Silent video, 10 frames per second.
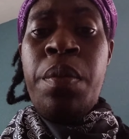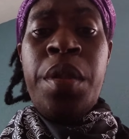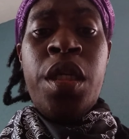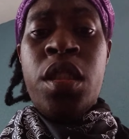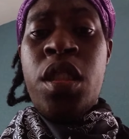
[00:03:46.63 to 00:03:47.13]

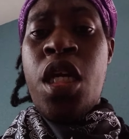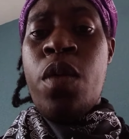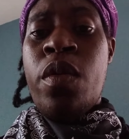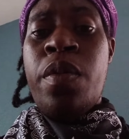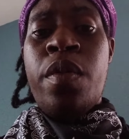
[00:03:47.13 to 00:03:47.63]
because there
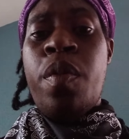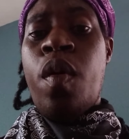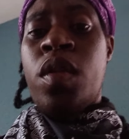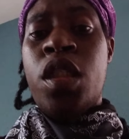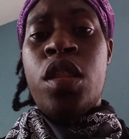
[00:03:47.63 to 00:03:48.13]
will put
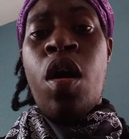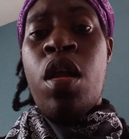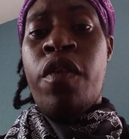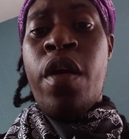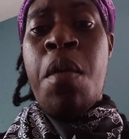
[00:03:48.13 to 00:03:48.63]
police
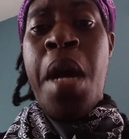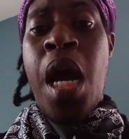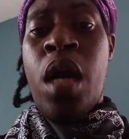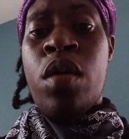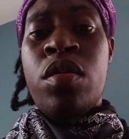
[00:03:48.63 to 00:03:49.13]
all around my
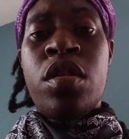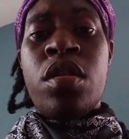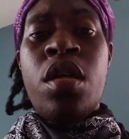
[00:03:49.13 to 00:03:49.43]
house.